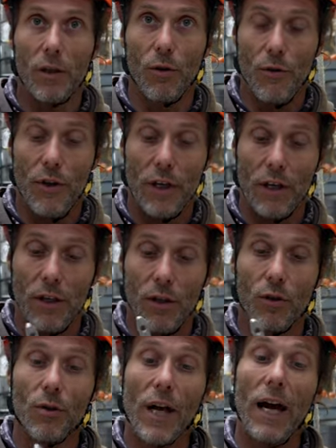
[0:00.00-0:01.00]

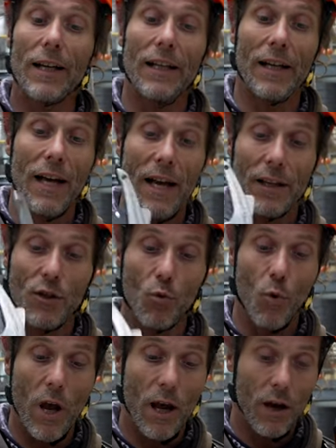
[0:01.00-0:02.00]
good idea as
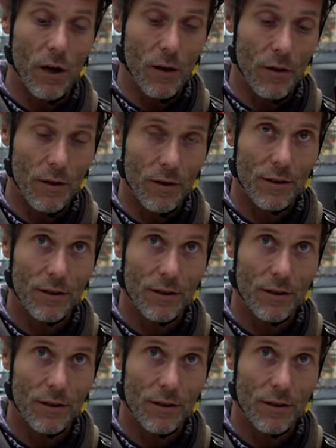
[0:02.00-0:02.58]
well.